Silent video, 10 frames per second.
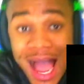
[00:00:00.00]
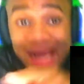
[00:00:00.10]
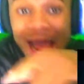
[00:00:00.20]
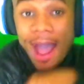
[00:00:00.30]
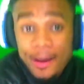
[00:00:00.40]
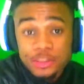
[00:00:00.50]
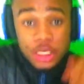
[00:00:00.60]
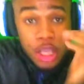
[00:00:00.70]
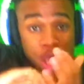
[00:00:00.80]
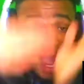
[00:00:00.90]
I got
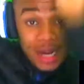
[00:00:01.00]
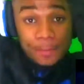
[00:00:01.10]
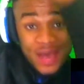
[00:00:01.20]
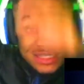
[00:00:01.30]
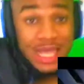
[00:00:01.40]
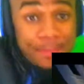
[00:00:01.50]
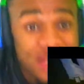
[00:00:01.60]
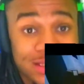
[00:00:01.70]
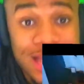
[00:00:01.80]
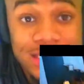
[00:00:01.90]
options. I can pass that bitch like